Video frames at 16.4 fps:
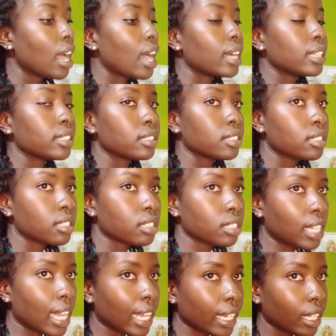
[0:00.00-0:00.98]
And this is
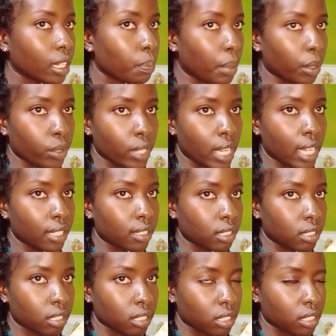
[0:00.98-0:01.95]
garlic powder.
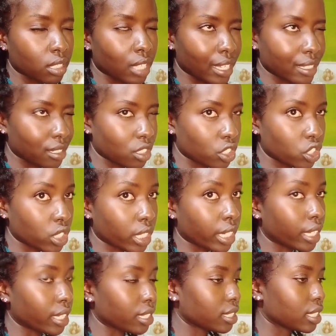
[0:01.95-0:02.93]
This is 30
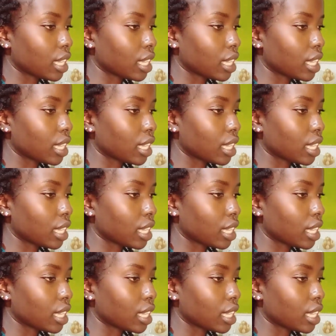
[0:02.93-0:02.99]
shillings.